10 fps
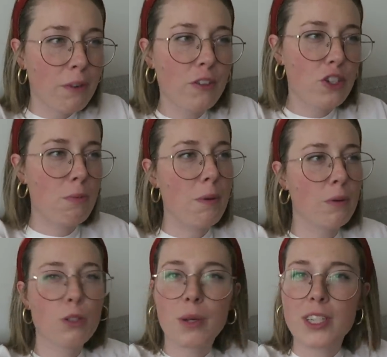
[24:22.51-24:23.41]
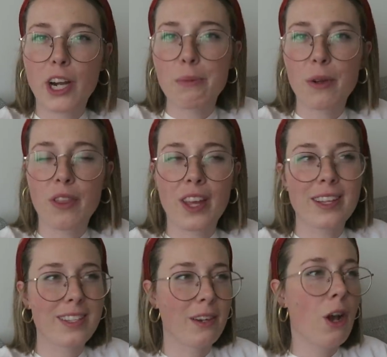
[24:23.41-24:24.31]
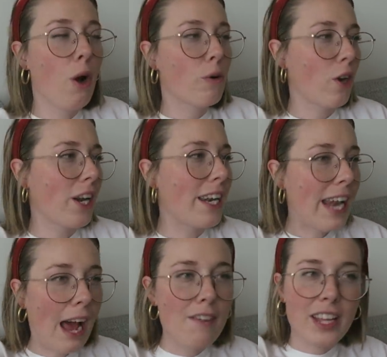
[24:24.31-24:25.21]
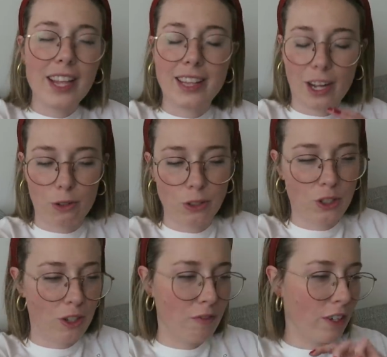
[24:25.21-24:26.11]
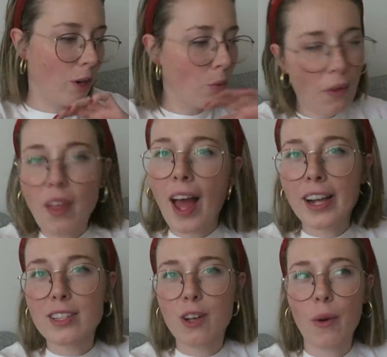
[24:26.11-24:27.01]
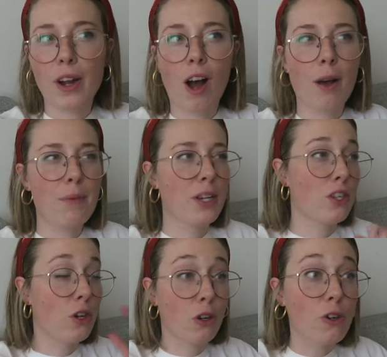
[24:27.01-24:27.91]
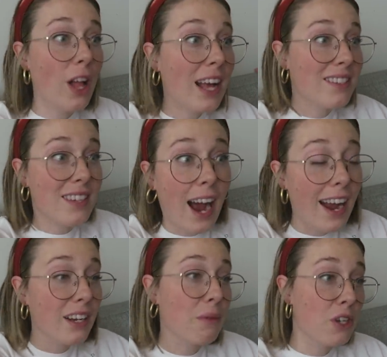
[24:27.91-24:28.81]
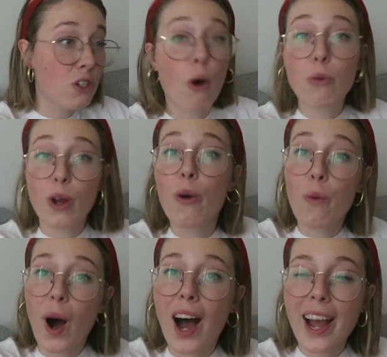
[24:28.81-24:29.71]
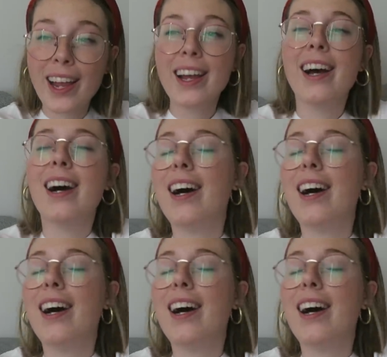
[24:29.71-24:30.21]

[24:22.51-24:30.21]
privileged people doing terrible things and we're trying to navigate that culture and figure out what the heck is going on because a girl has died and we don't know why.